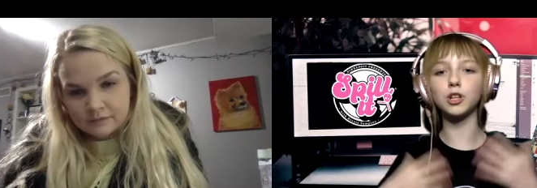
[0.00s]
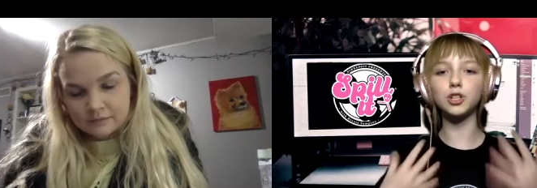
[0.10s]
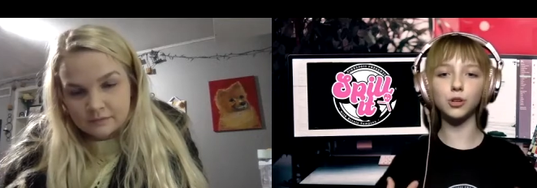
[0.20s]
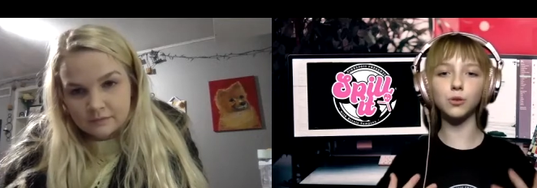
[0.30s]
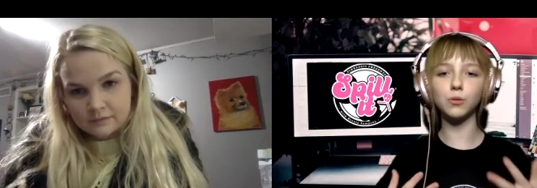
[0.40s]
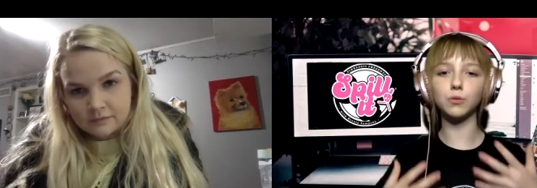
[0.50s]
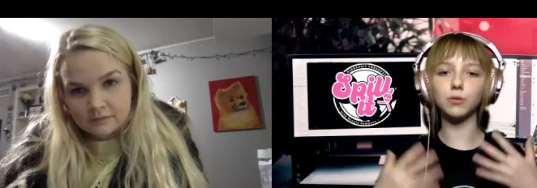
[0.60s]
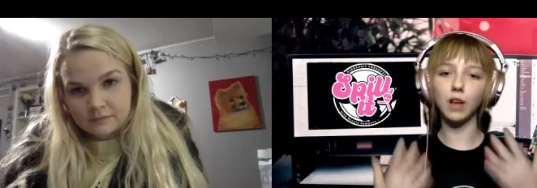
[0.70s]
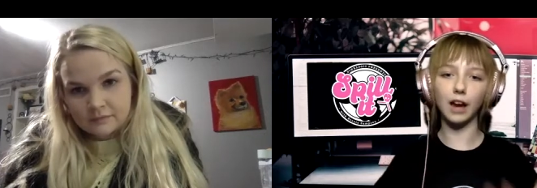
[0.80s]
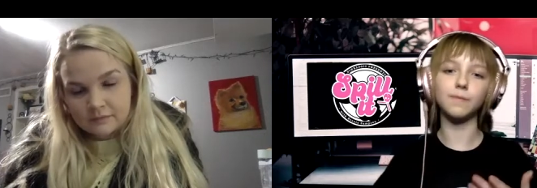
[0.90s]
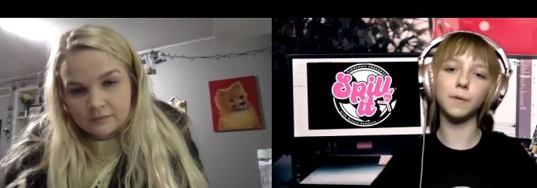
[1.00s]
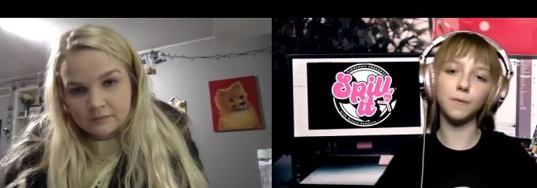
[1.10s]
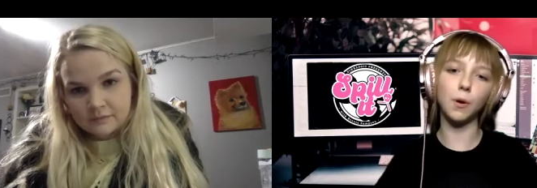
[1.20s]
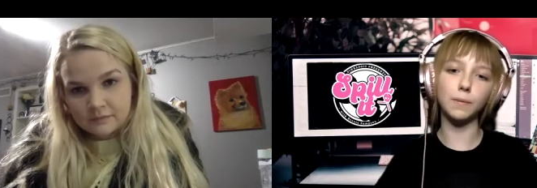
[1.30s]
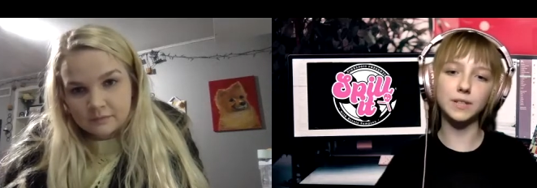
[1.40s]
Speaker 1: to do live
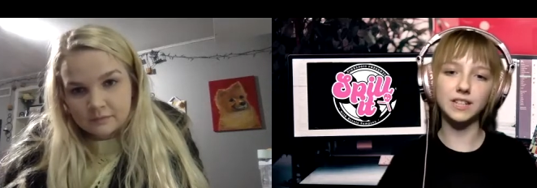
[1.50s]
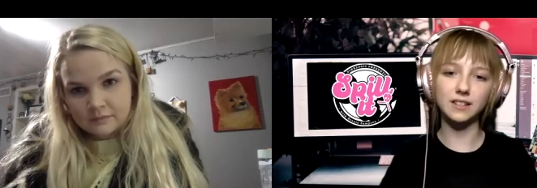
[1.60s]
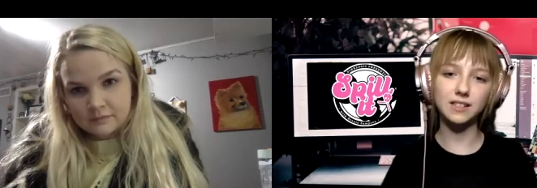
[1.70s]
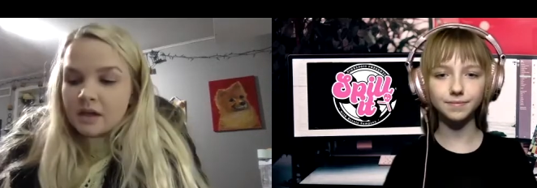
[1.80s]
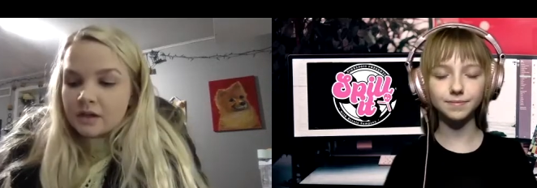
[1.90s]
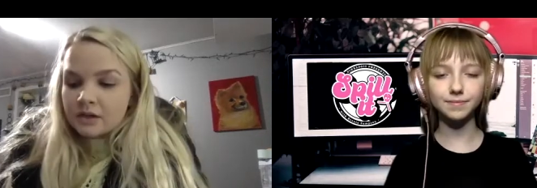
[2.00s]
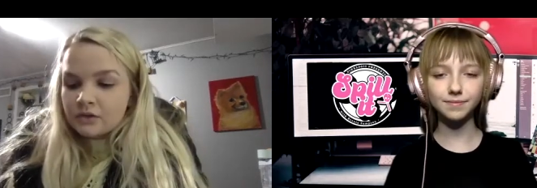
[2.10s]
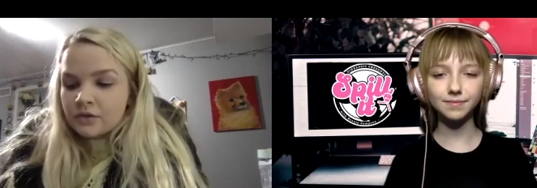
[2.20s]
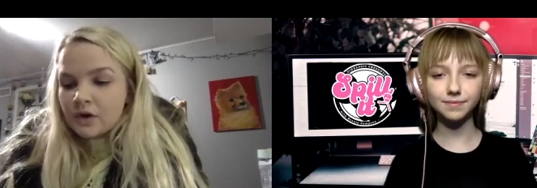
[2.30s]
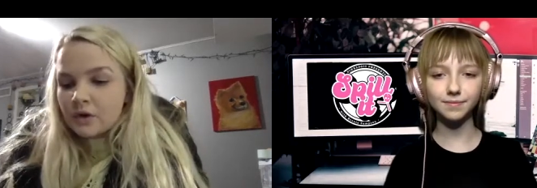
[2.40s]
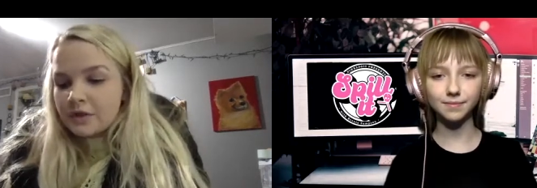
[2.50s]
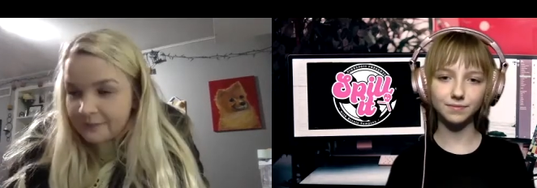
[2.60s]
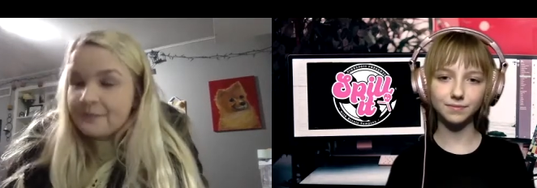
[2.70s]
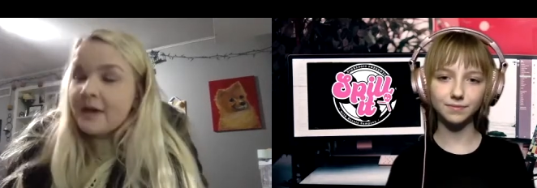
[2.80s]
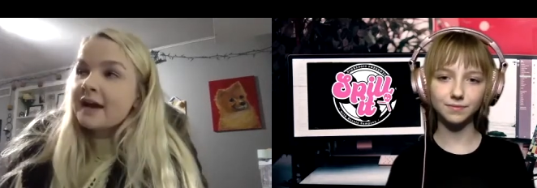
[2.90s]
performances?
Speaker 2: You know,
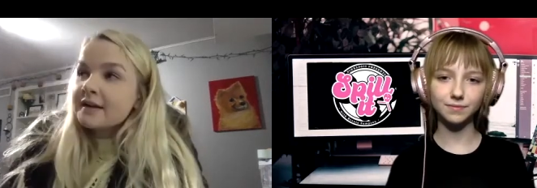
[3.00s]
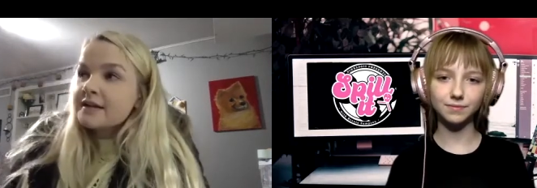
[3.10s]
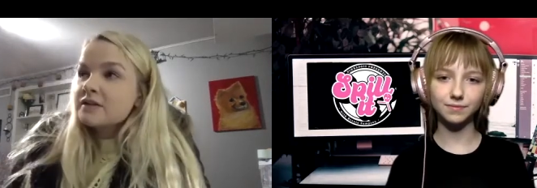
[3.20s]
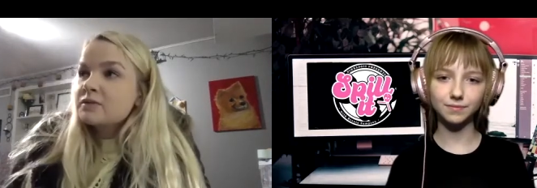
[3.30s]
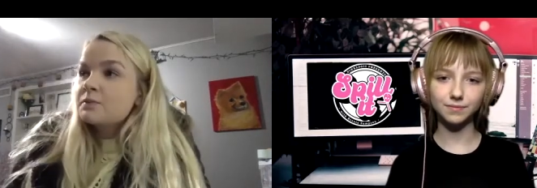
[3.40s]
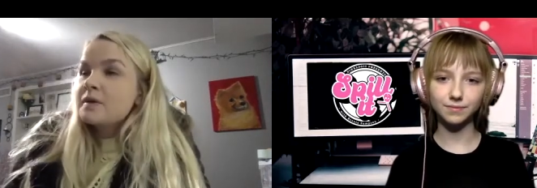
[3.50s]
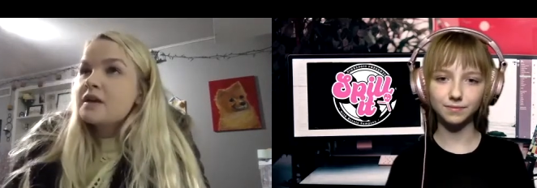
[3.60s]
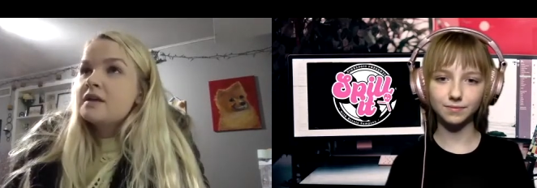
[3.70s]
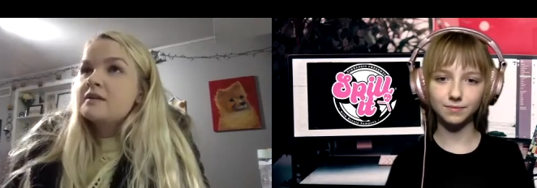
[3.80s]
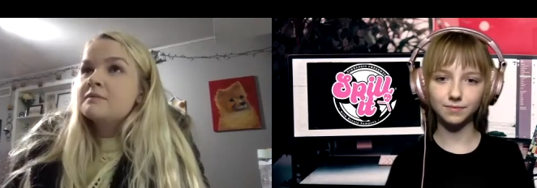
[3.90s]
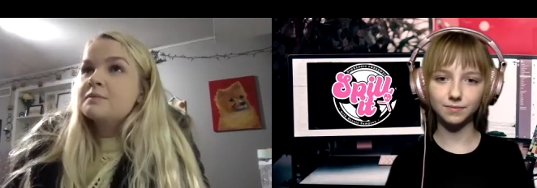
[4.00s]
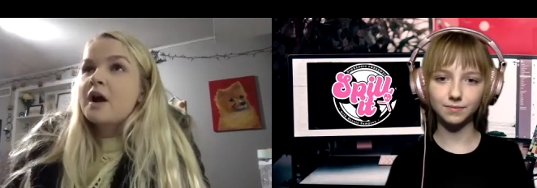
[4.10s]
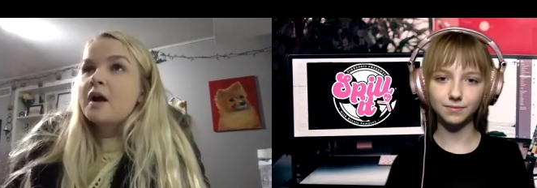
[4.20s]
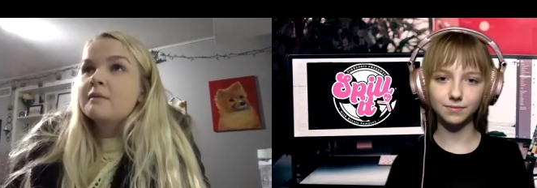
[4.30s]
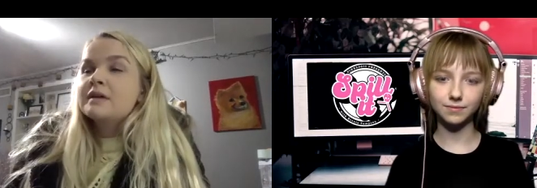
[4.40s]
that has been
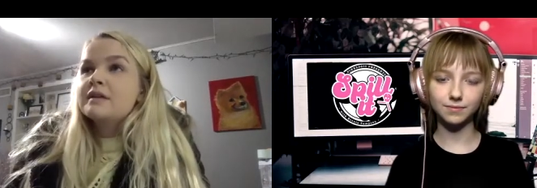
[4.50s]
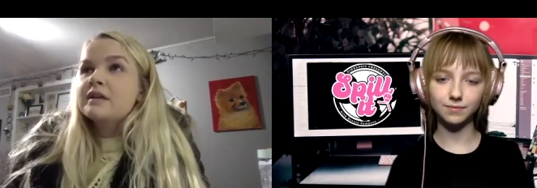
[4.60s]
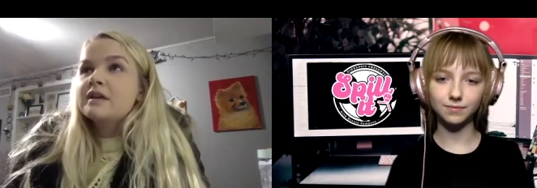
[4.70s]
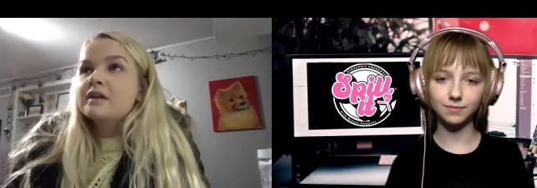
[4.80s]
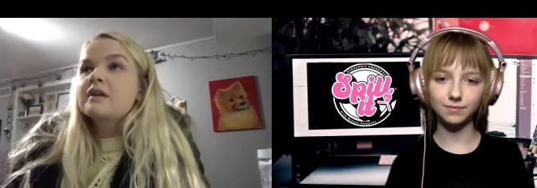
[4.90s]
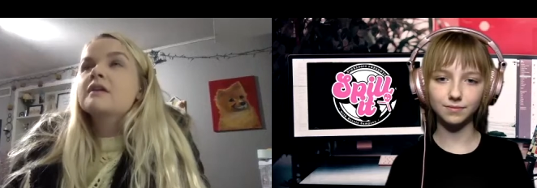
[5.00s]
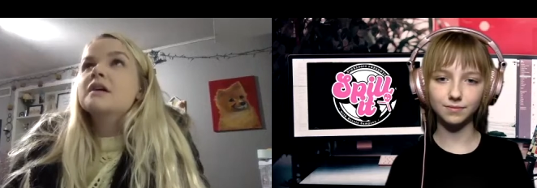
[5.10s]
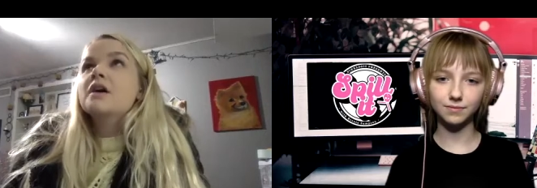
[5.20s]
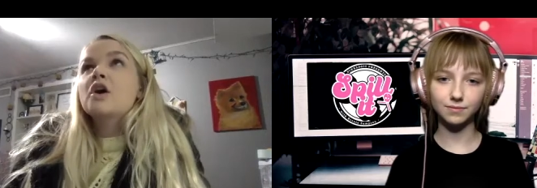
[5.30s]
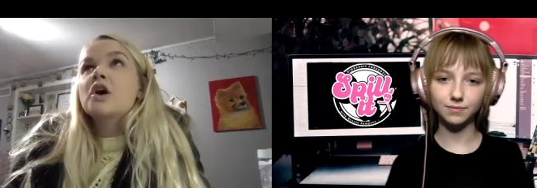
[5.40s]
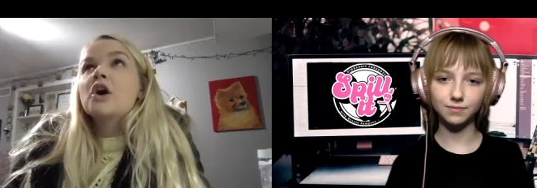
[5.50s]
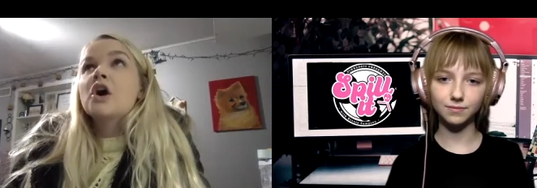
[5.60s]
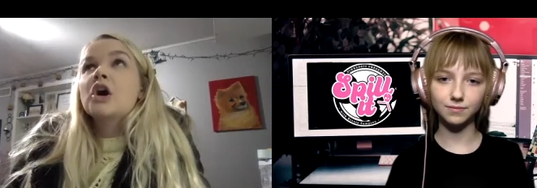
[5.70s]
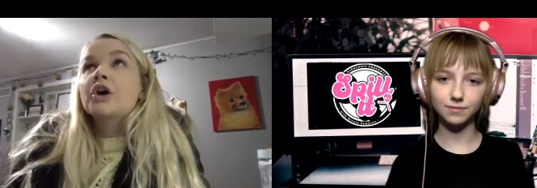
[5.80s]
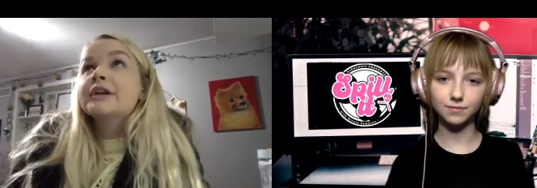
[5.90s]
probably the
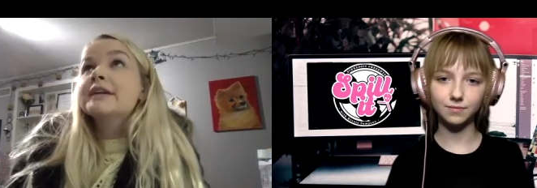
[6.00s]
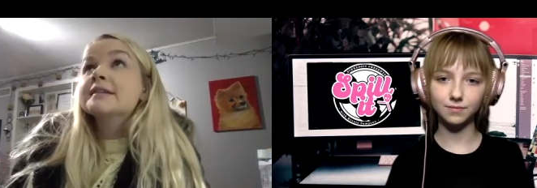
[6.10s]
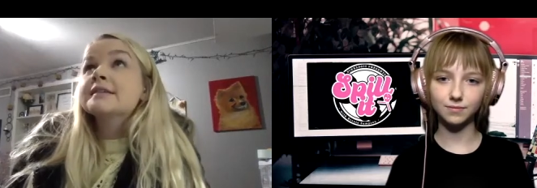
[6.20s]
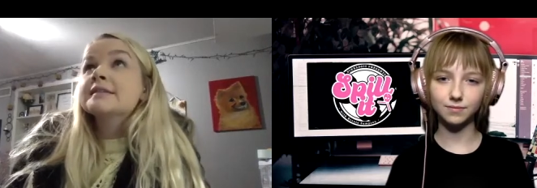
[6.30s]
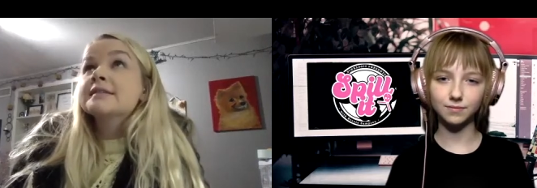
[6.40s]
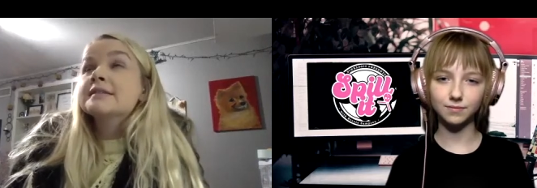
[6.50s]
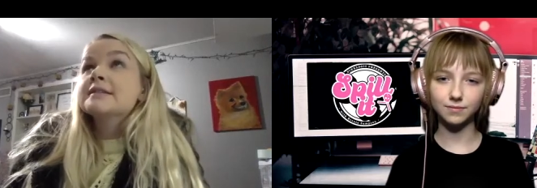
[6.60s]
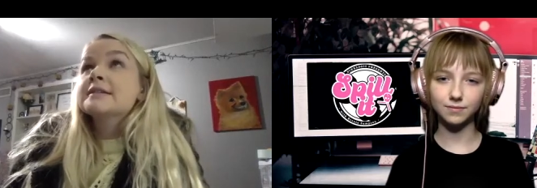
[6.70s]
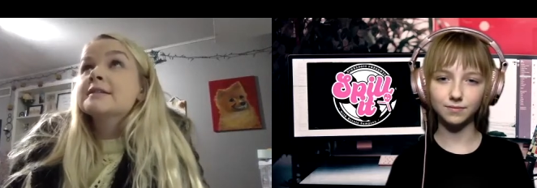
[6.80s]
hardest